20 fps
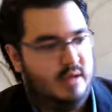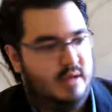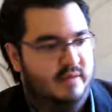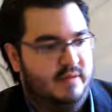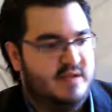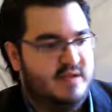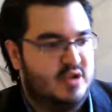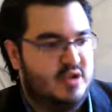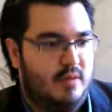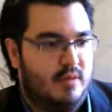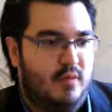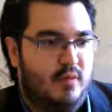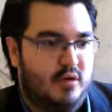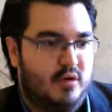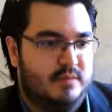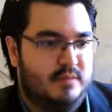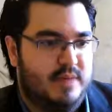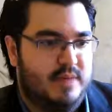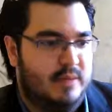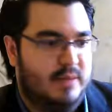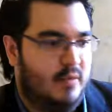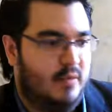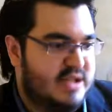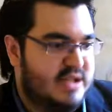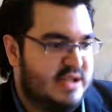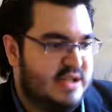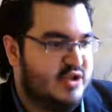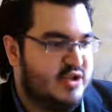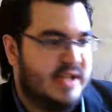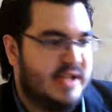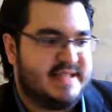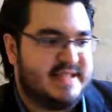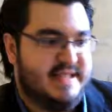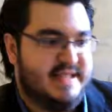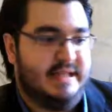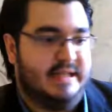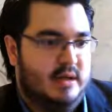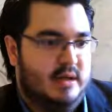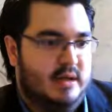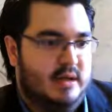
These are important people. So that's it.